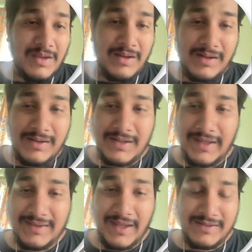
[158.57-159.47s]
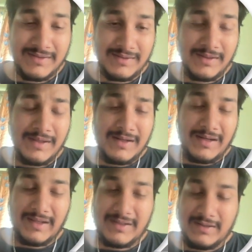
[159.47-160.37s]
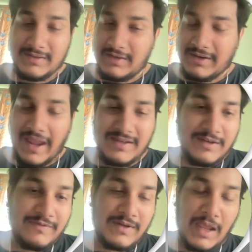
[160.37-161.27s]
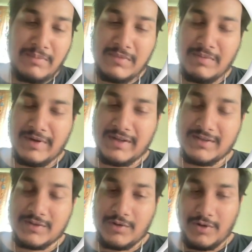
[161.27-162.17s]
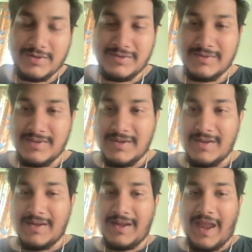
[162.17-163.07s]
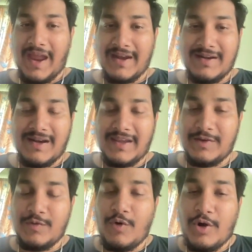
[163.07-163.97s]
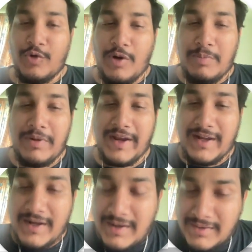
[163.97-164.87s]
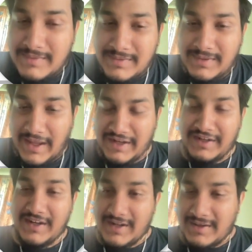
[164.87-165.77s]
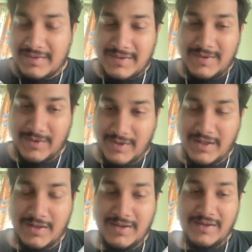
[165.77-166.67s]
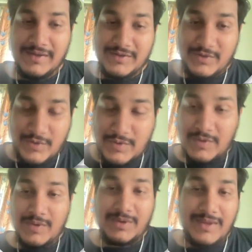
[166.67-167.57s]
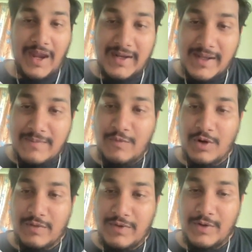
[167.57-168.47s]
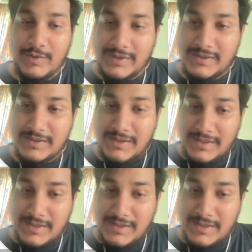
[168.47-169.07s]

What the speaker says: like there is a the cache time limit is crossed, and like you want to update it any data. Okay, so that time what we do is,